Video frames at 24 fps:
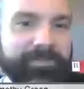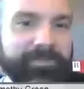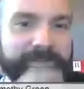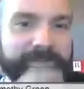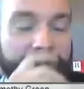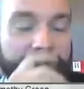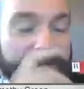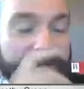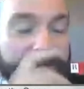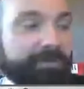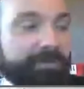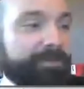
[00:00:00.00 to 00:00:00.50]

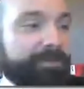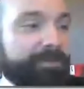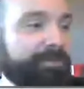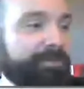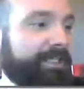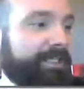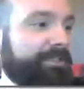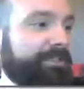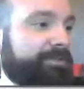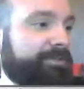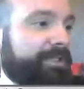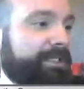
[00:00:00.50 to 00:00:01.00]
No, those were
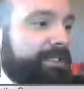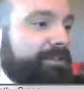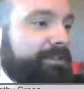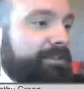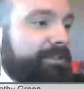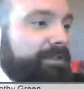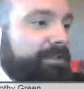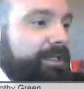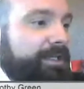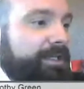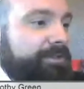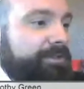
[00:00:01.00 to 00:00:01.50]
great
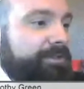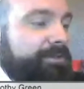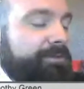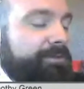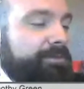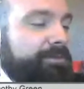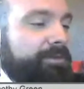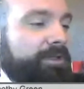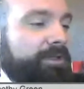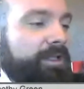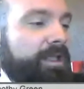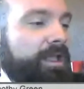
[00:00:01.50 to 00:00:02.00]

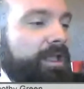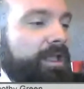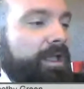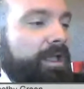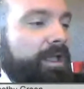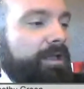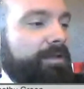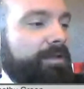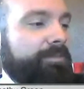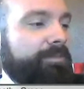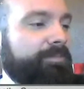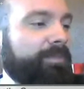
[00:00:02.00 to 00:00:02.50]
haiku.
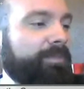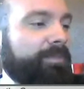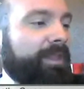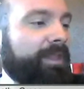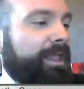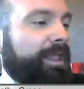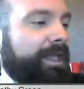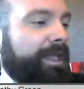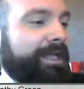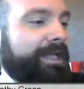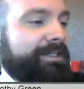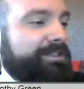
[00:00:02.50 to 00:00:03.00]

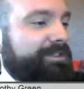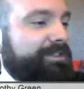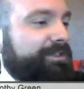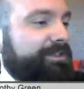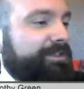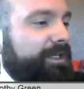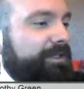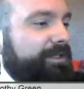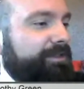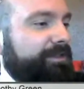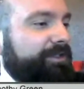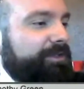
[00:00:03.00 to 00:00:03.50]
I just
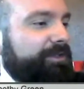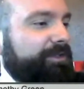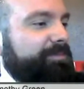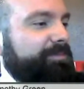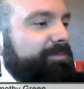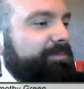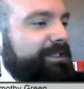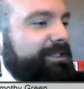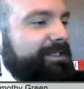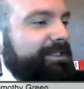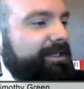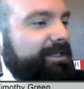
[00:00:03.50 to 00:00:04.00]
thought,
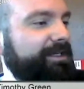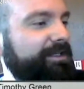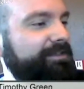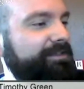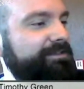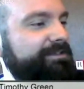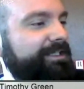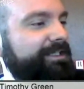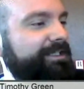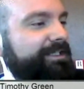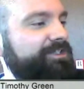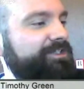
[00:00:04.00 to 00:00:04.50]
Billy
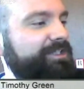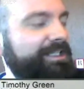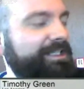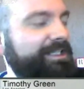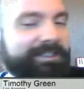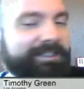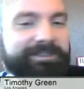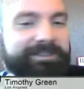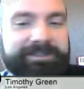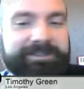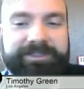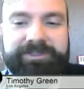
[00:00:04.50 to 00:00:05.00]
Collins is actually
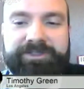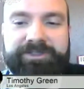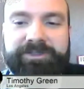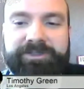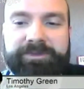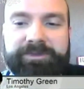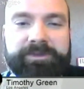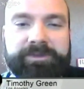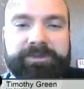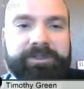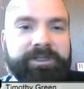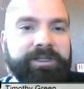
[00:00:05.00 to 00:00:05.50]
in this
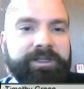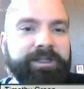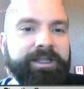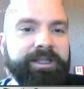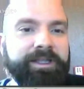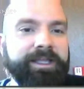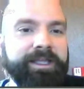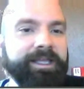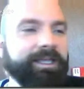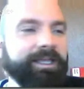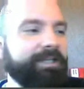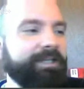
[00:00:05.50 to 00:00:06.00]
issue,
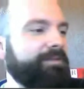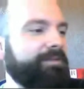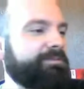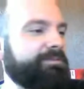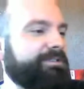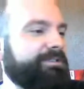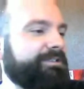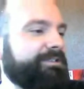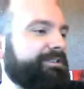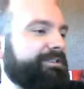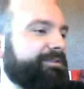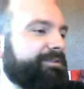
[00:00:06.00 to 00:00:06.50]
and
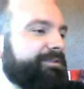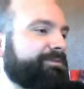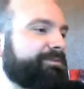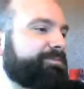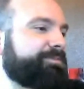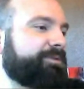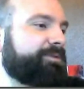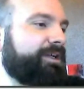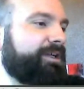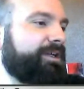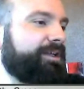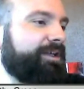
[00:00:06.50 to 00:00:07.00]
since he was
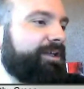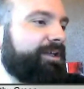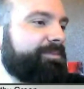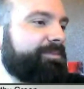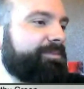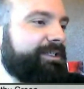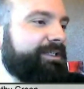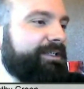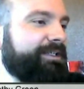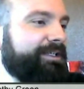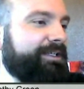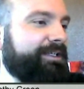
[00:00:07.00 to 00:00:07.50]
brought up,
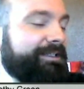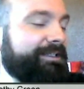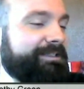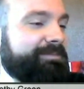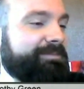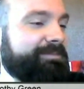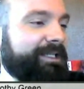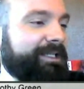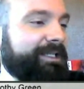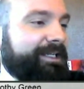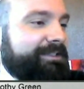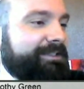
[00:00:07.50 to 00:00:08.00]
he
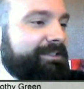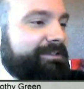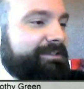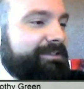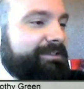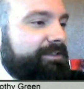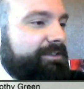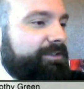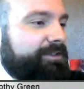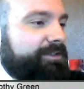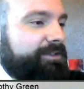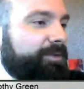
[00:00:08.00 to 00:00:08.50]
explains
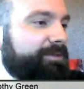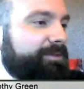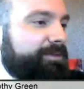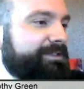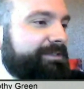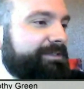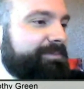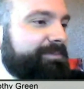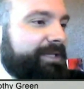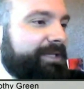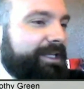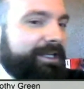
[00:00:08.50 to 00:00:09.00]
in the notes
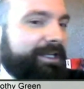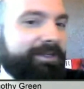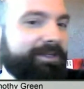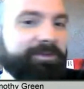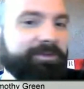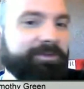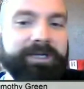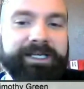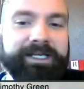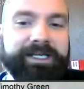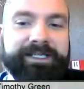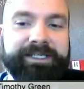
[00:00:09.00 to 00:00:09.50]
in the back
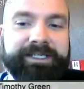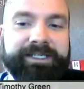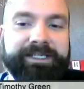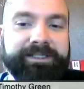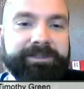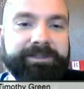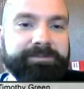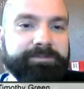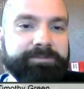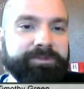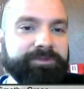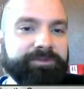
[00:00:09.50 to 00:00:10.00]
why
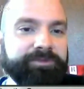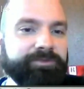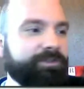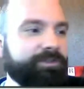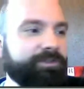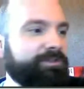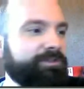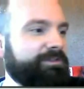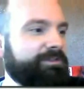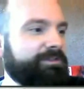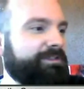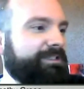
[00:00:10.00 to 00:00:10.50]
he
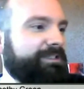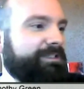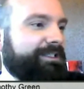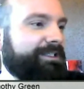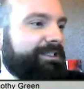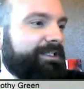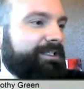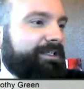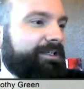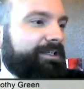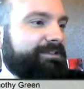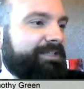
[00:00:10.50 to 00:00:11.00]
prefers the
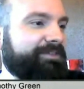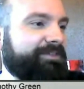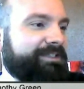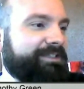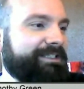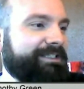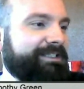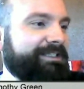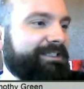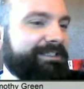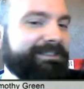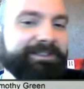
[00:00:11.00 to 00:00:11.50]

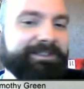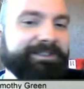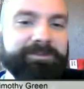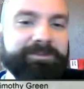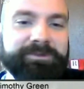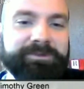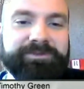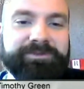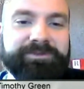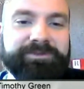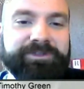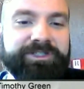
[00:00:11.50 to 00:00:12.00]

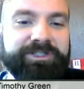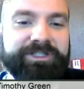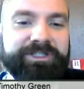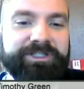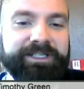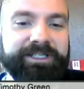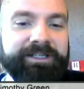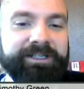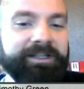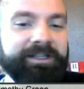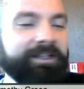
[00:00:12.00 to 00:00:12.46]
17-syllable version.